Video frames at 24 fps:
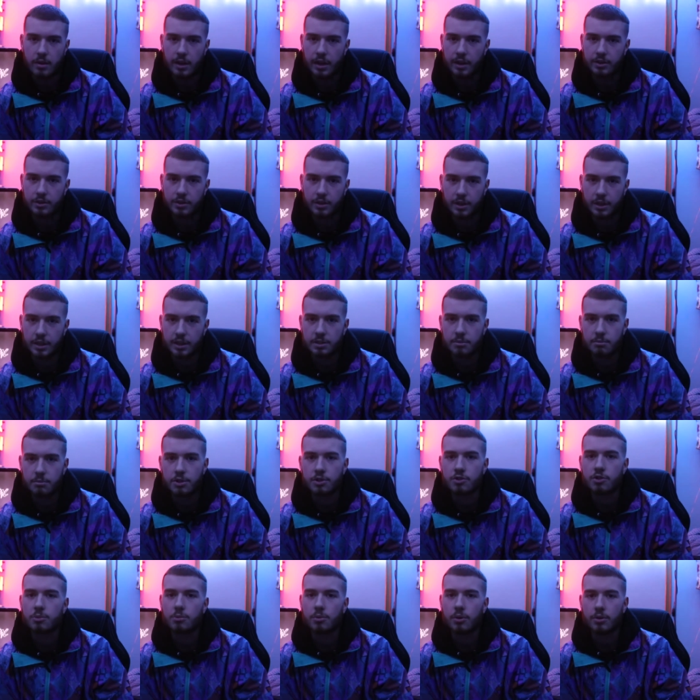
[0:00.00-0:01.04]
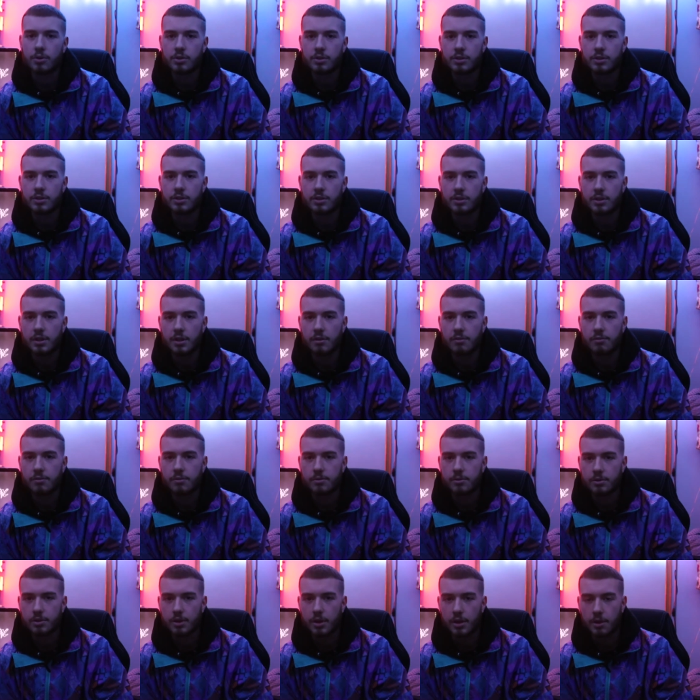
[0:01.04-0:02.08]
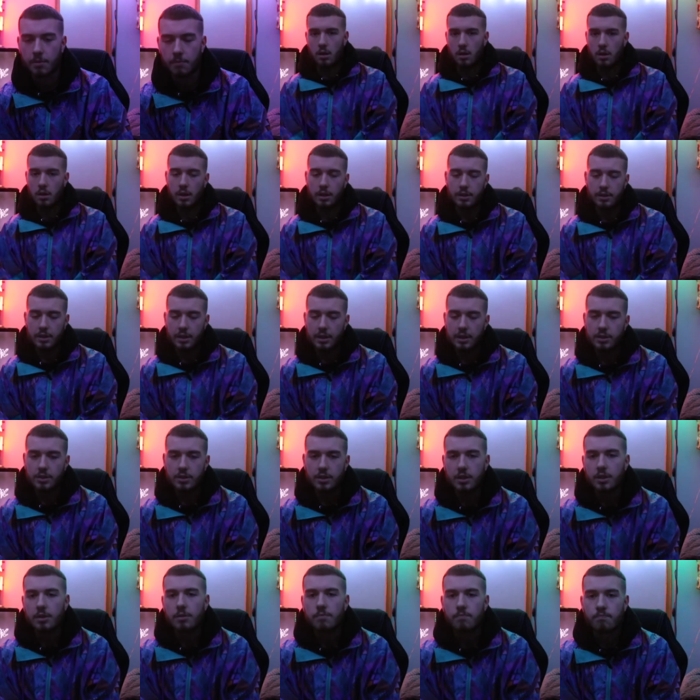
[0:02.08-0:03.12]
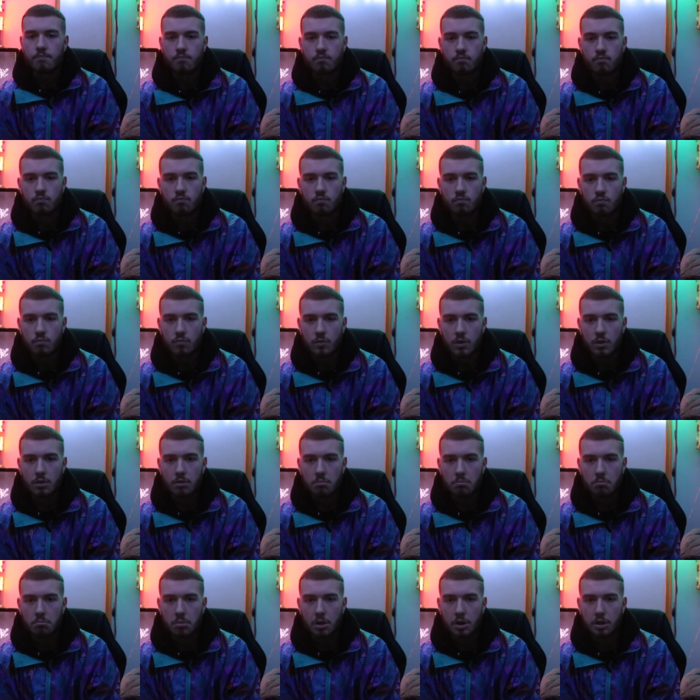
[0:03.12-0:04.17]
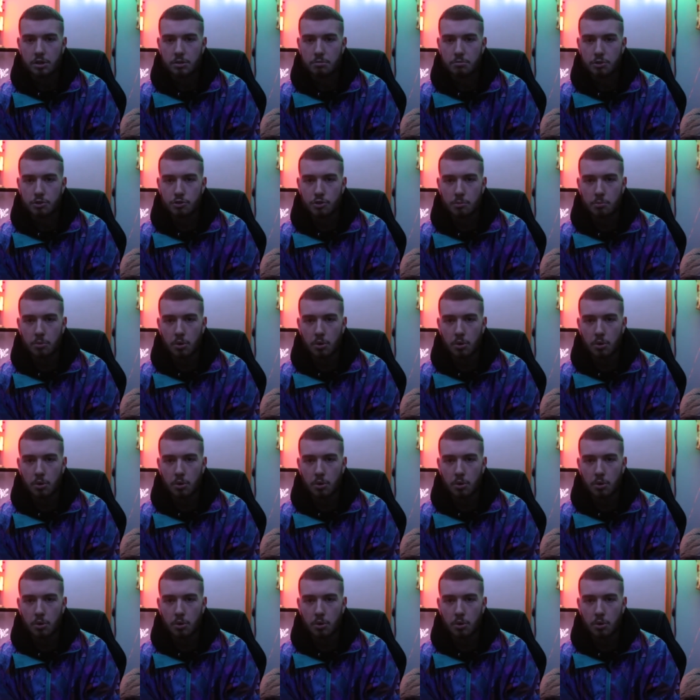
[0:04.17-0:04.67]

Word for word: they're just gonna get some mystery boxes and stuff. So, let's get into buy some mystery